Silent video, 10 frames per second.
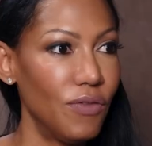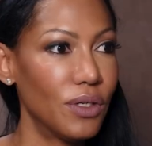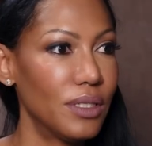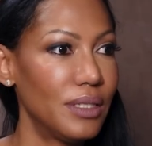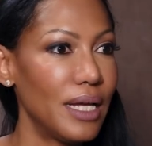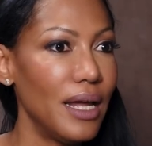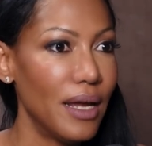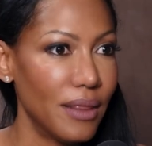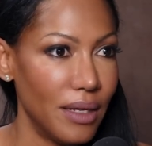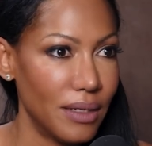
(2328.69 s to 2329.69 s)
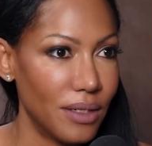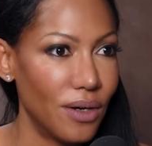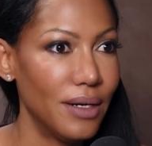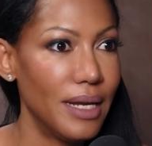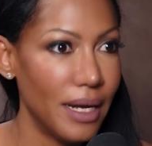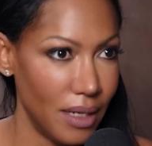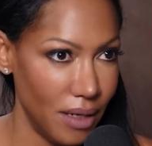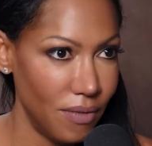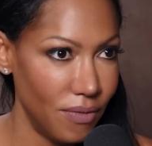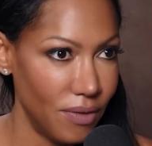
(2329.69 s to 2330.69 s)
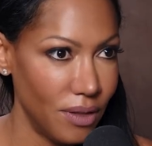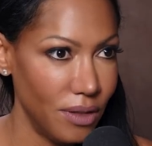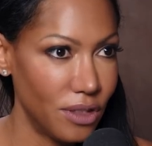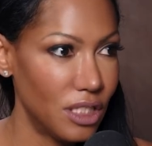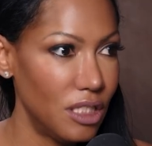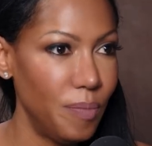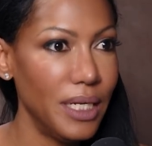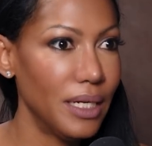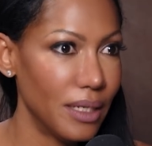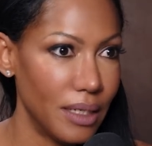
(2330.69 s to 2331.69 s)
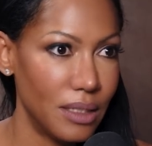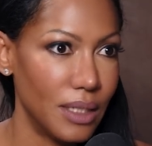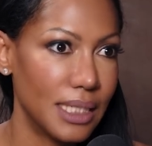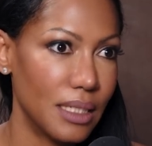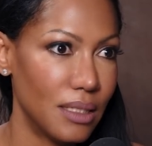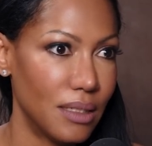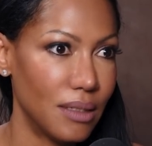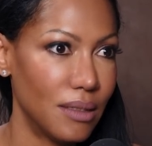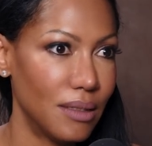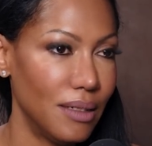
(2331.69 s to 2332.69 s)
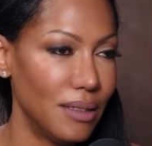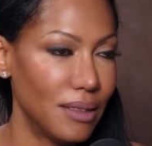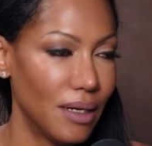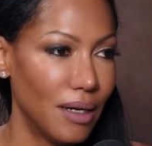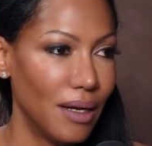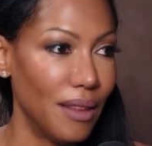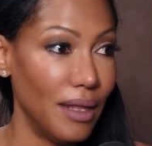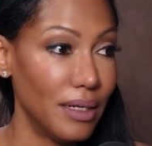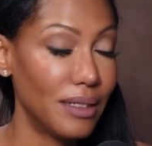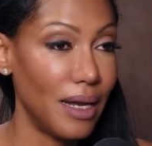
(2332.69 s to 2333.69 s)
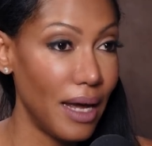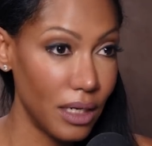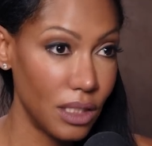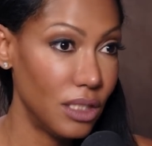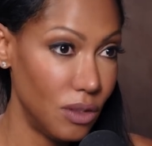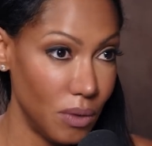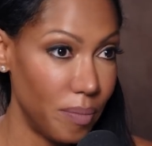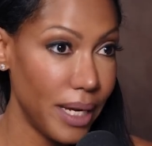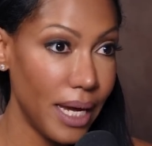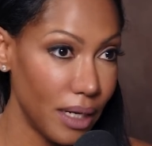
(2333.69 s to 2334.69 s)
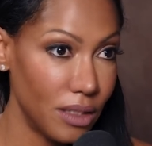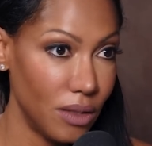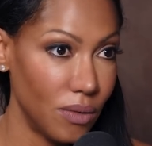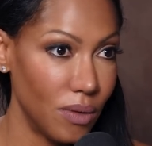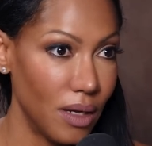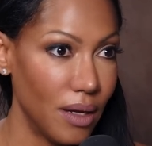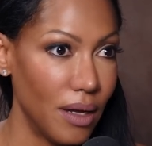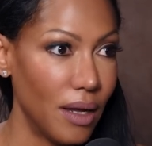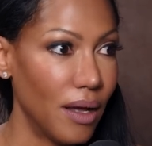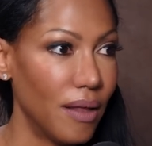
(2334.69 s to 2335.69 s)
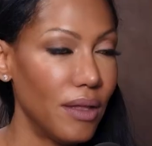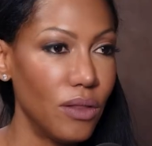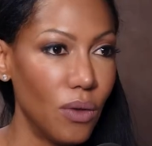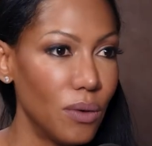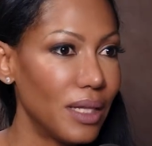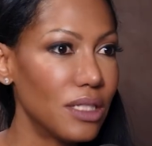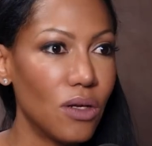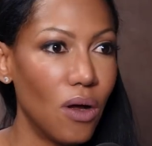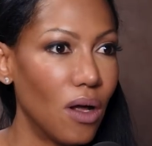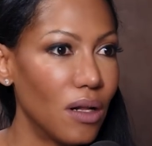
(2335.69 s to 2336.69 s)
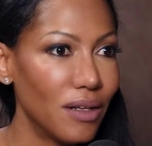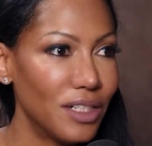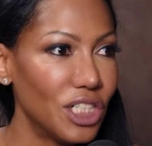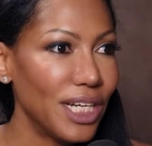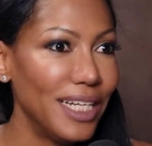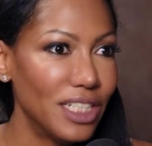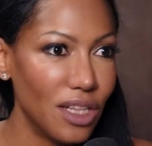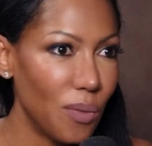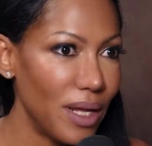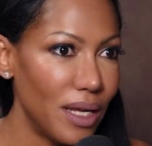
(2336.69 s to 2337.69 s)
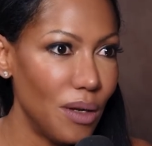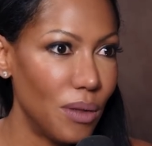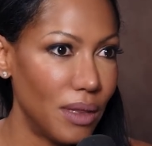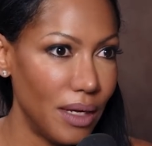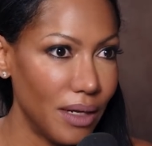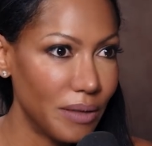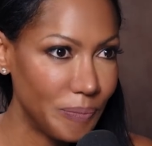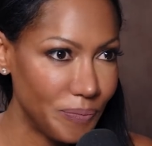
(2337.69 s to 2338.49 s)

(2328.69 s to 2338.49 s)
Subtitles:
If you're saying things that are negative, you're speaking into existence these things that actually do impact you, then that's all changing the way that you think.